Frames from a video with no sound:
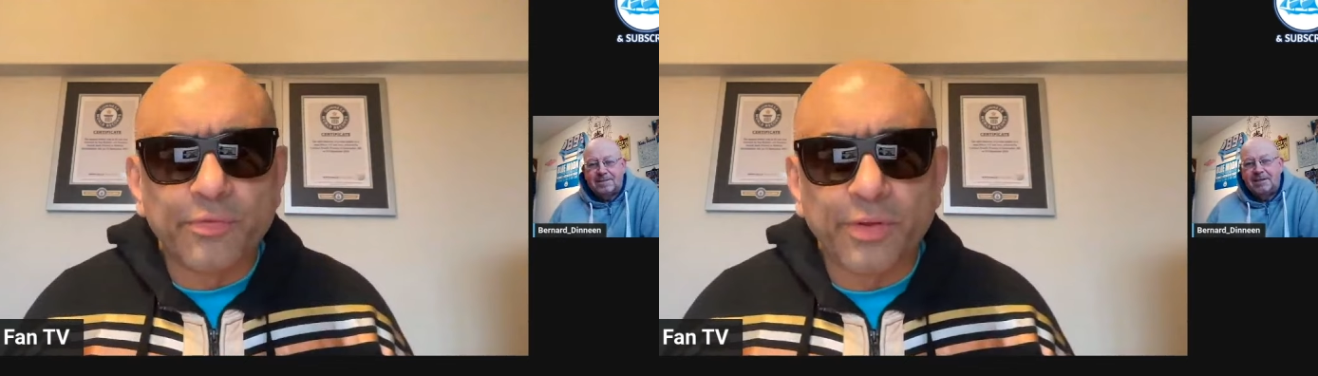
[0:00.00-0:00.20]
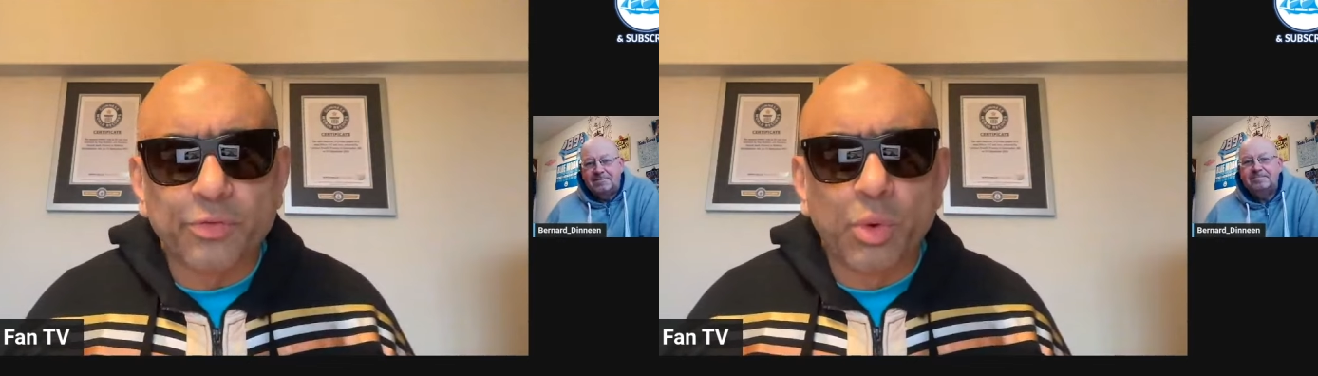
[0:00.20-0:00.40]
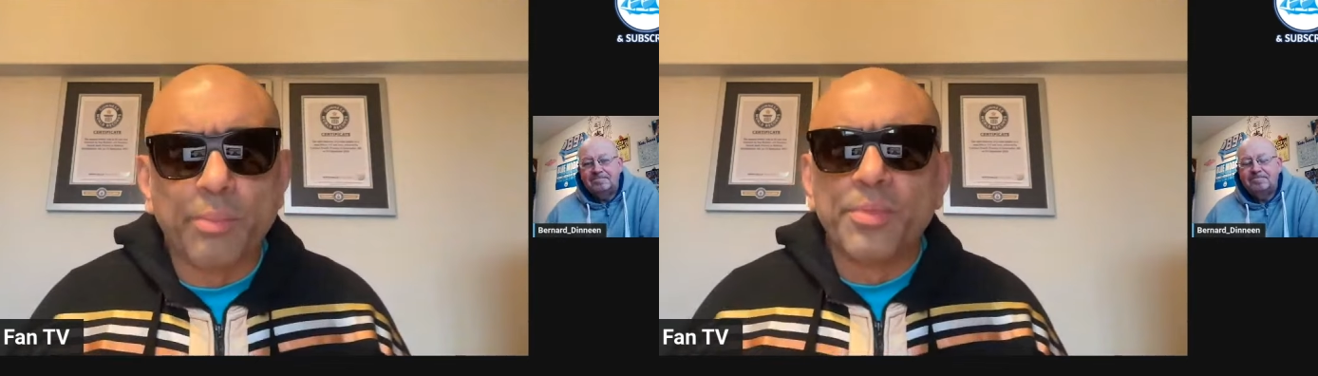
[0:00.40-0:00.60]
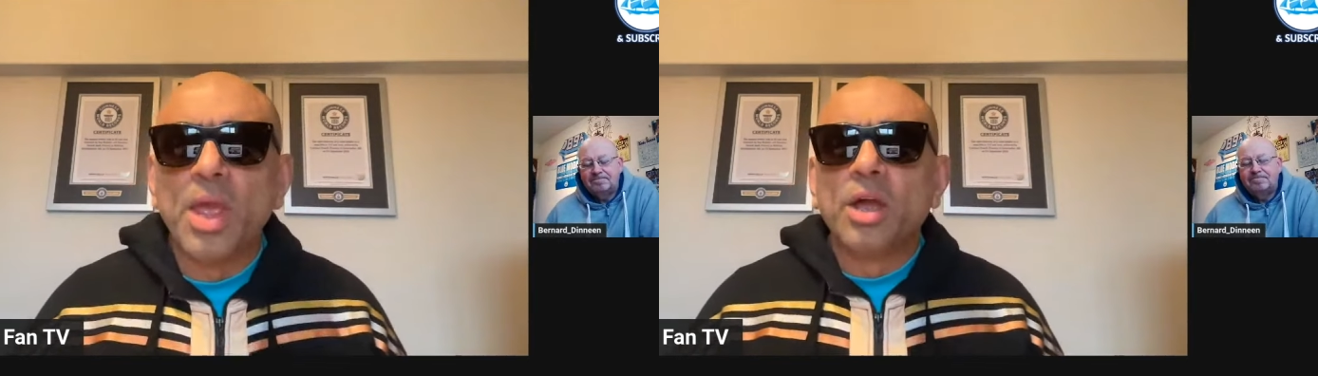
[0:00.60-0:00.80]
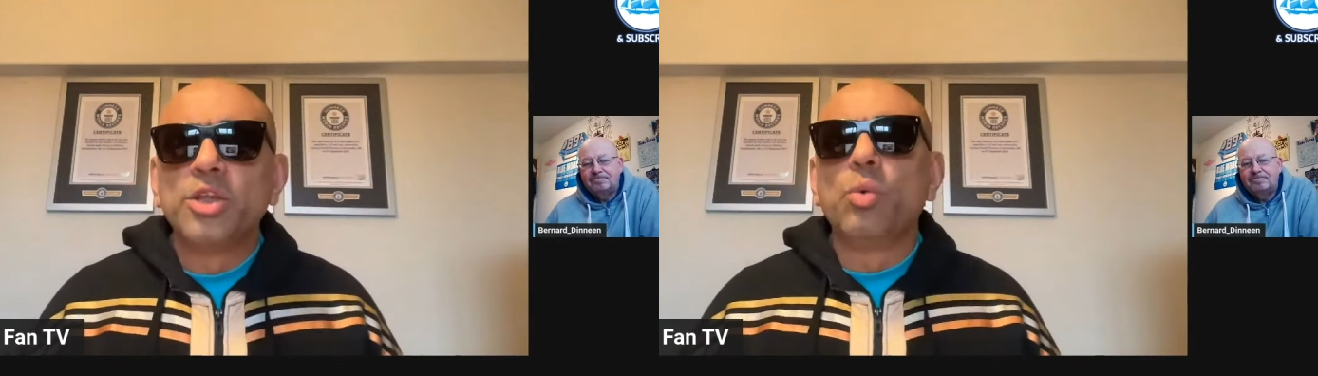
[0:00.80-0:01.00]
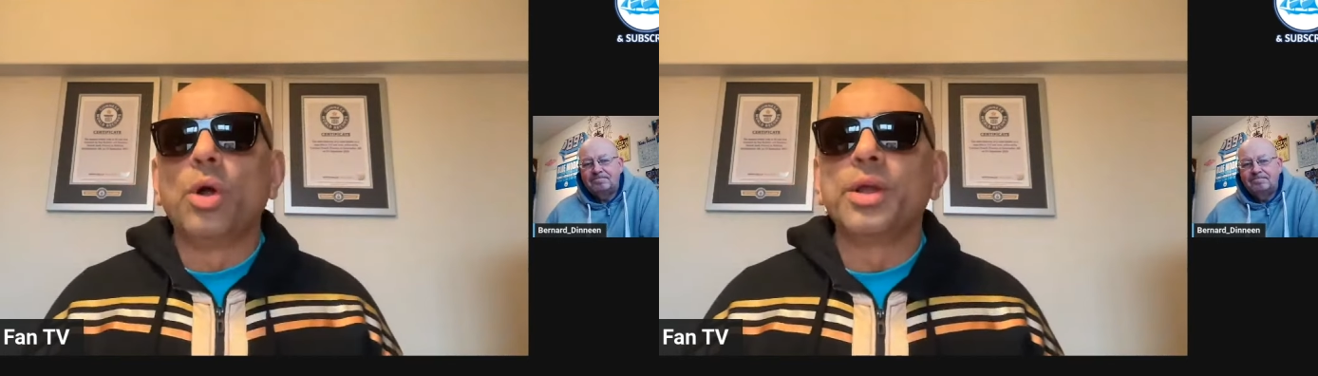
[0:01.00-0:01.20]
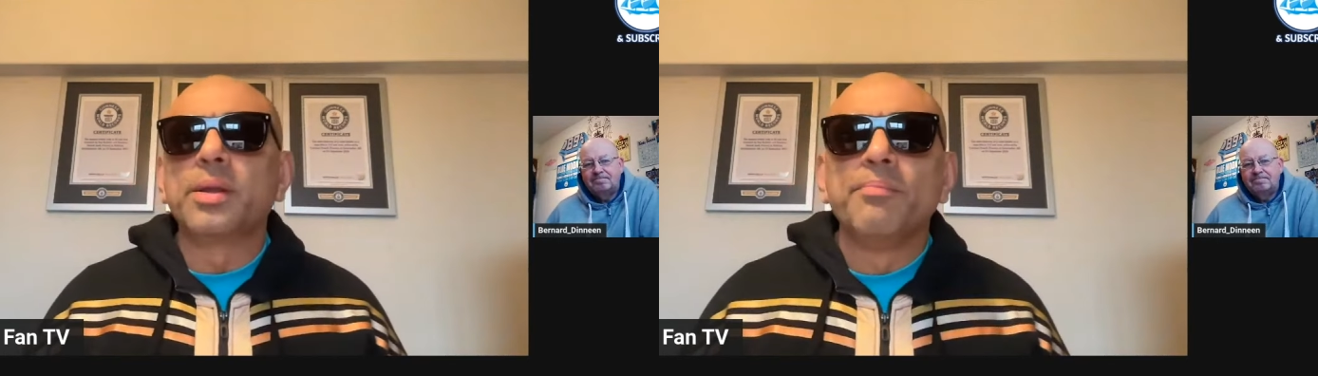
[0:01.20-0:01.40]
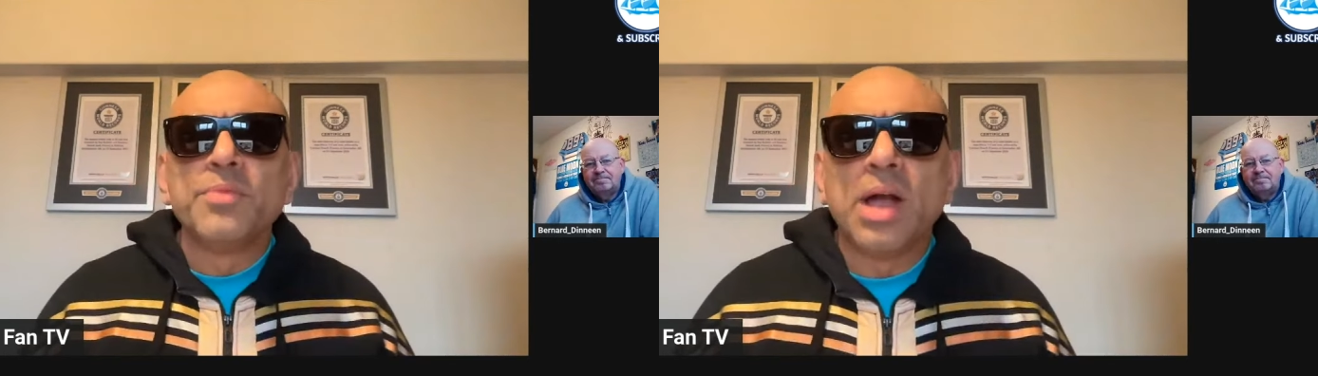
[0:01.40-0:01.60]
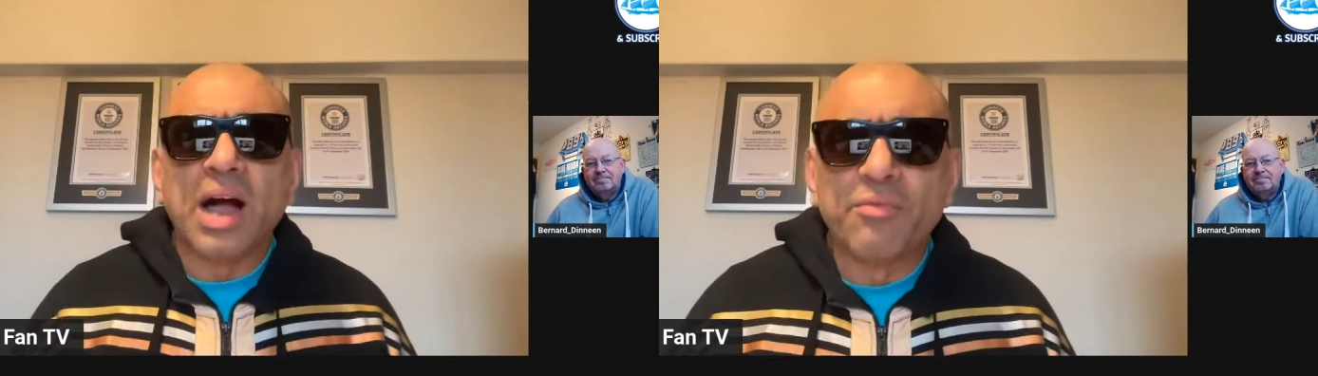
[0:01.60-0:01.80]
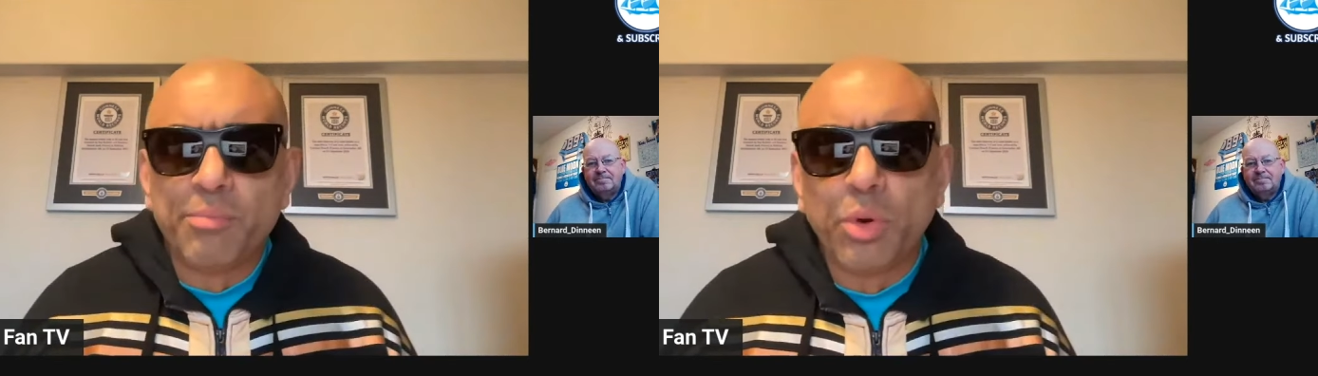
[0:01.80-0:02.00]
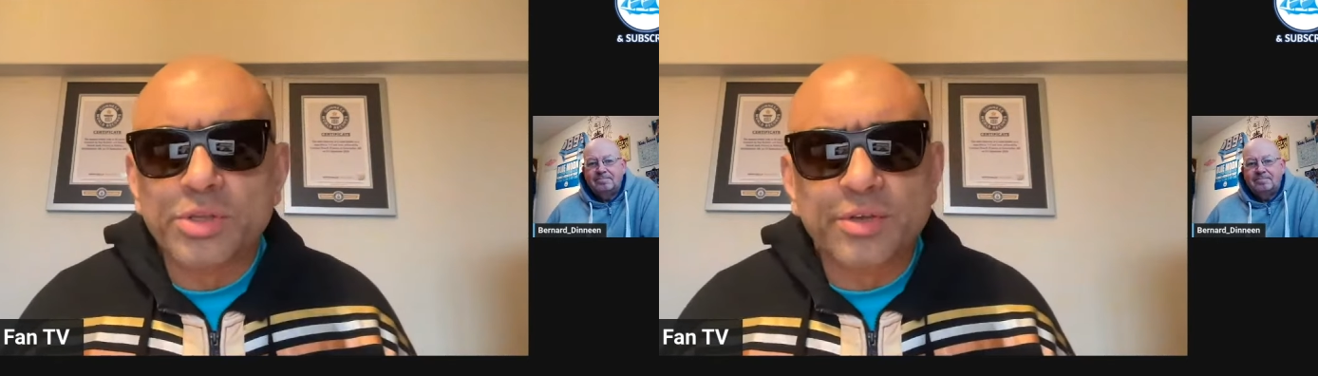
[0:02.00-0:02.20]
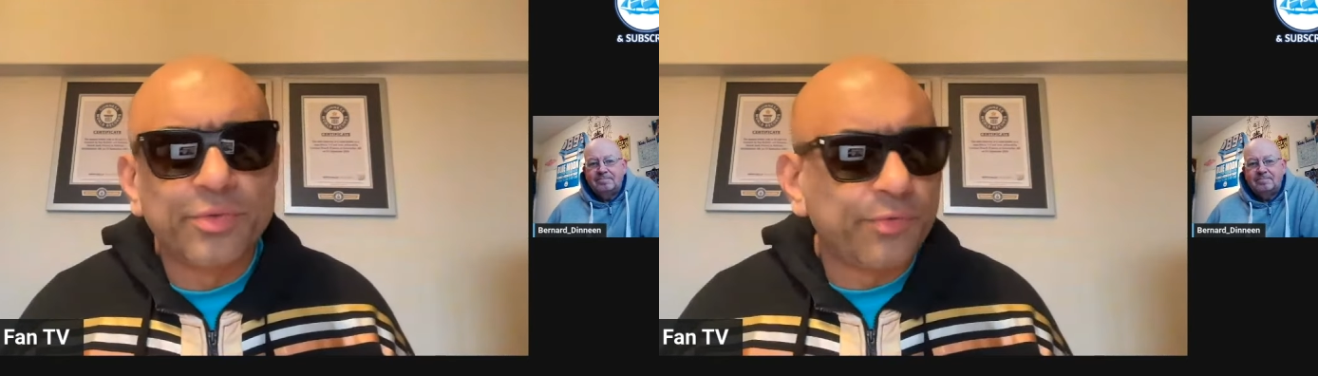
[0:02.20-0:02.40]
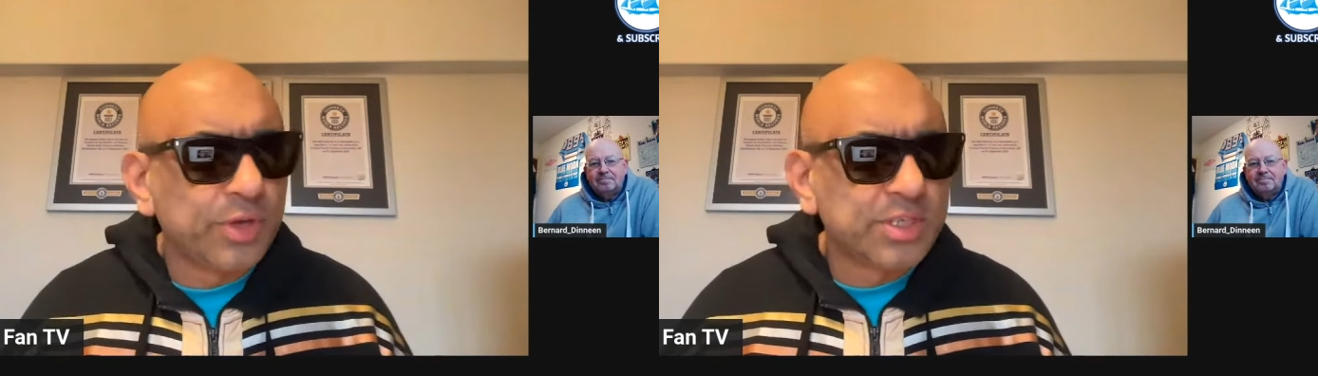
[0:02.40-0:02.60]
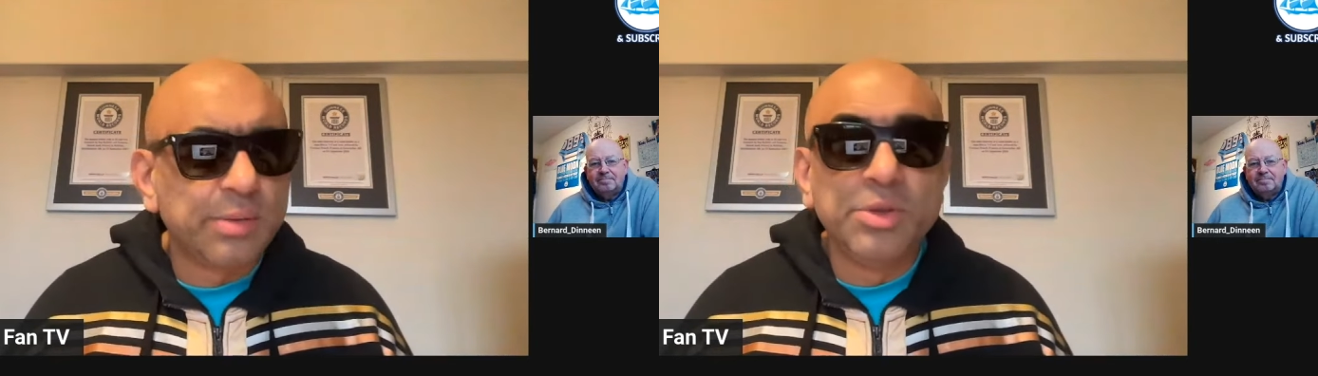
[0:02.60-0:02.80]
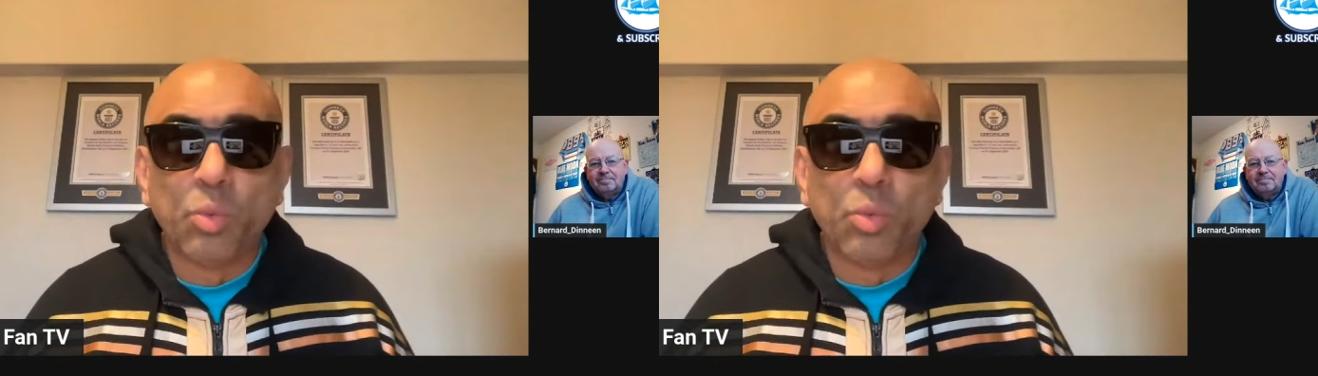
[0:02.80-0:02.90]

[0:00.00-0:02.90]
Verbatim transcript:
Speaker 1: yeah. fifth one. You want to have most of your first team.